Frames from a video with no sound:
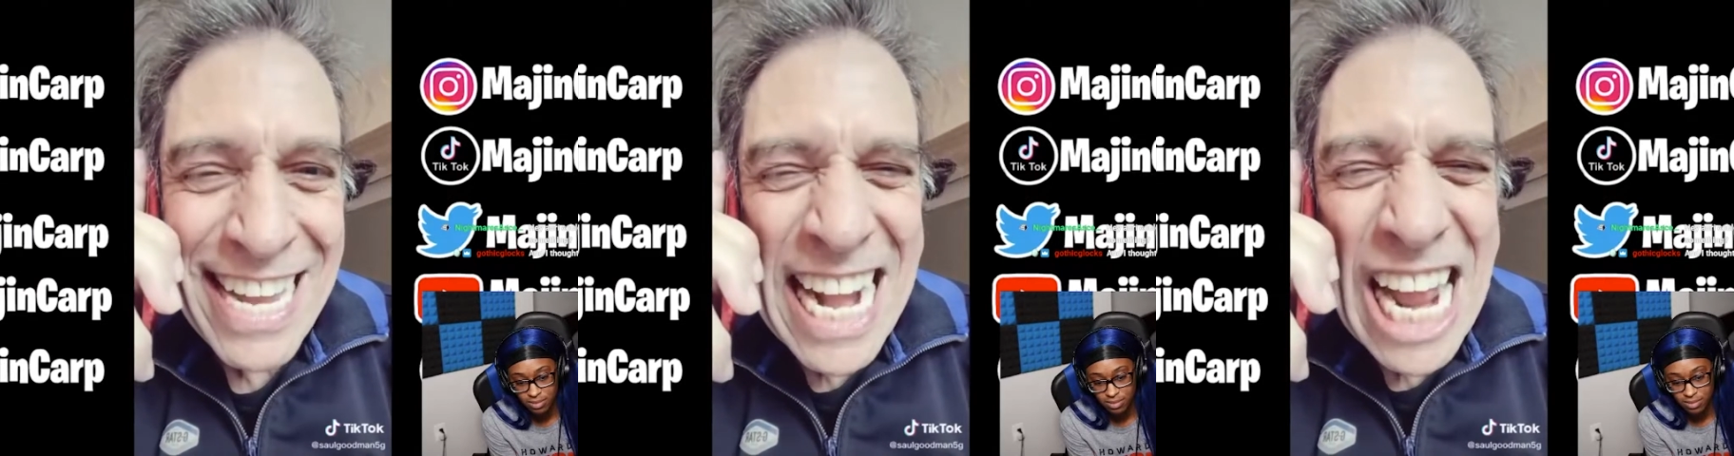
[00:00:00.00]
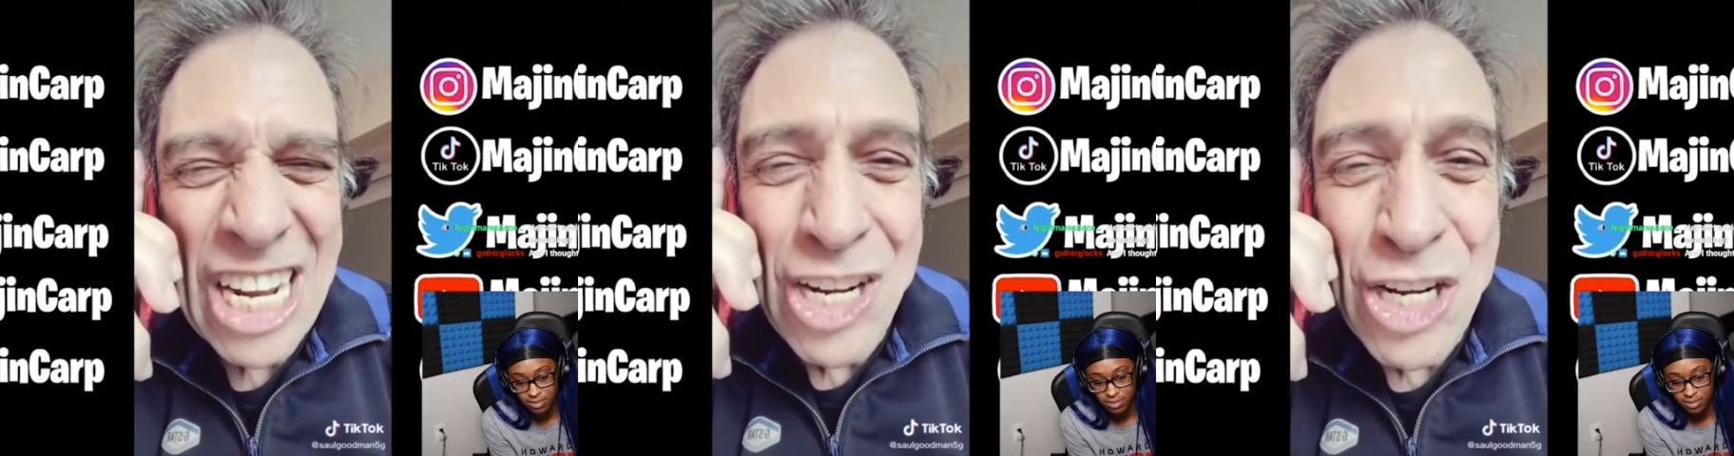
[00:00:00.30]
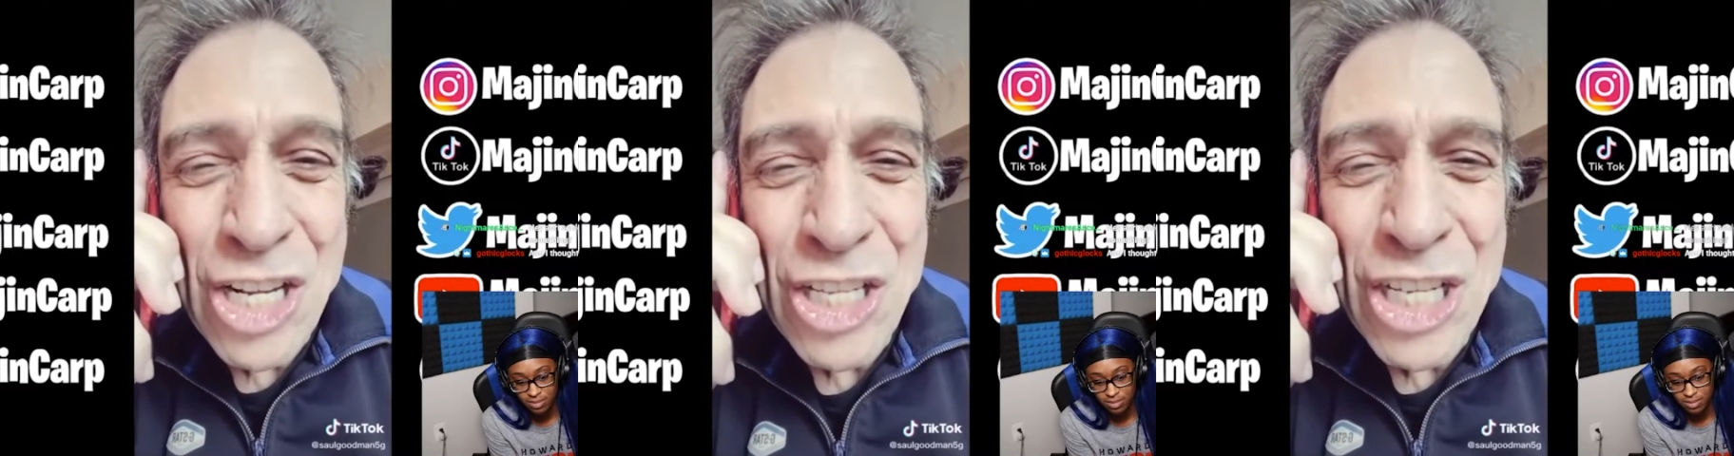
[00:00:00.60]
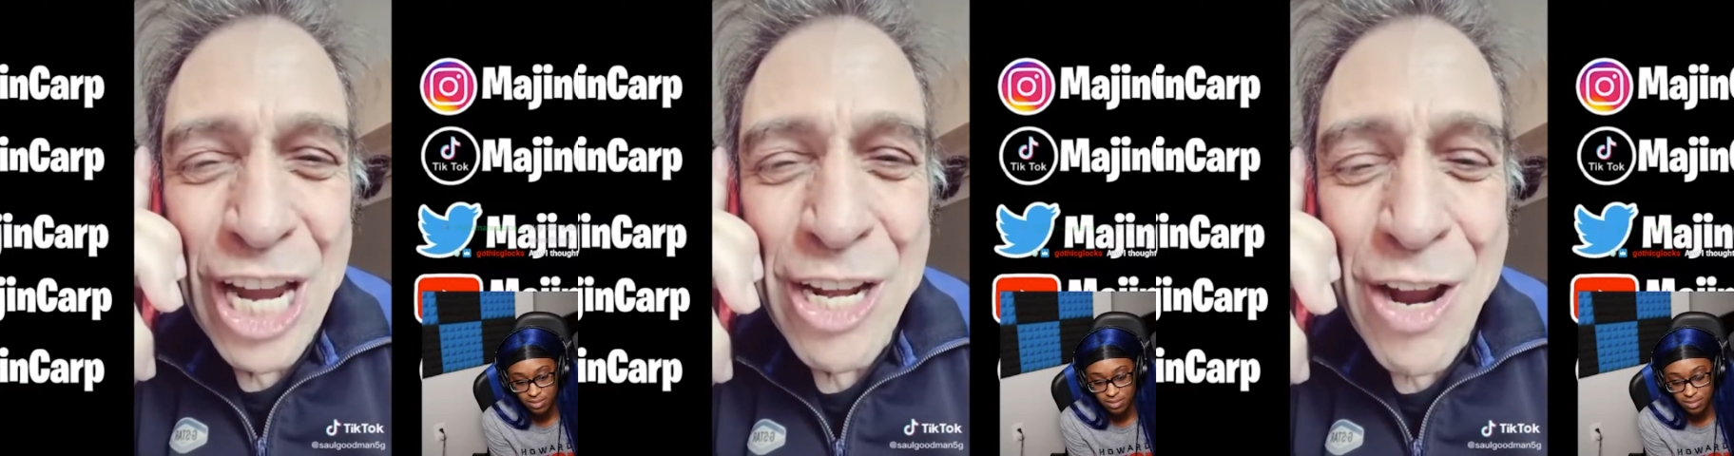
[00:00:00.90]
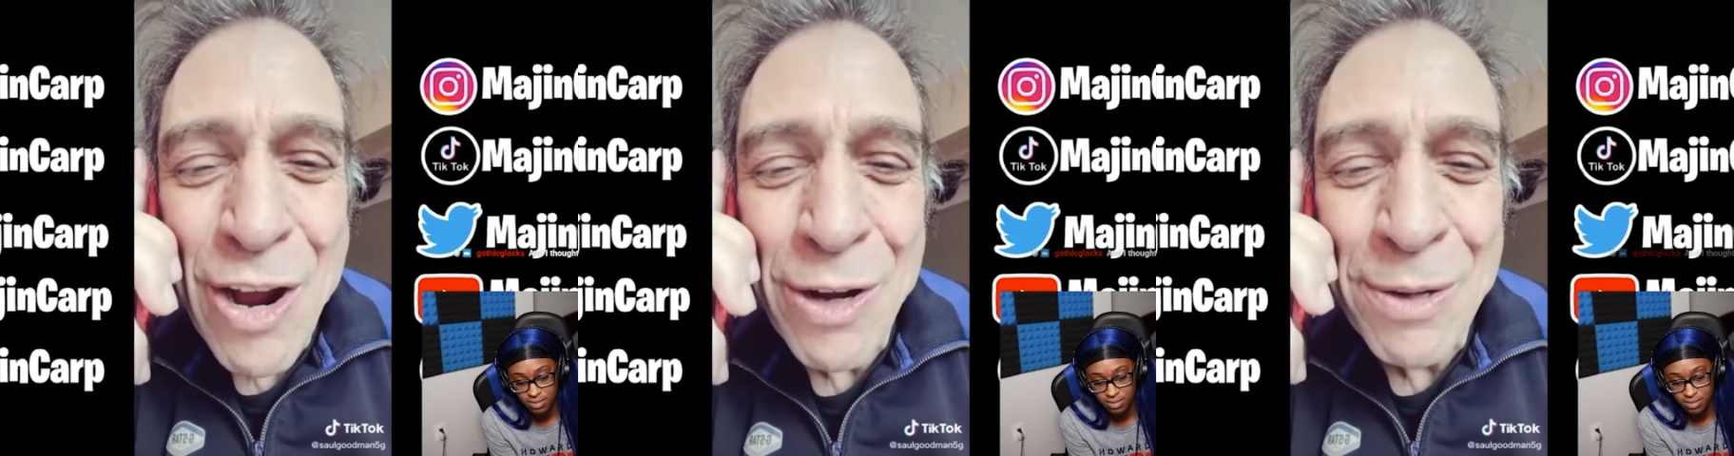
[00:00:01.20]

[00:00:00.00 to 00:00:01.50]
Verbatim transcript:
Speaker 1: and I couldn't say no,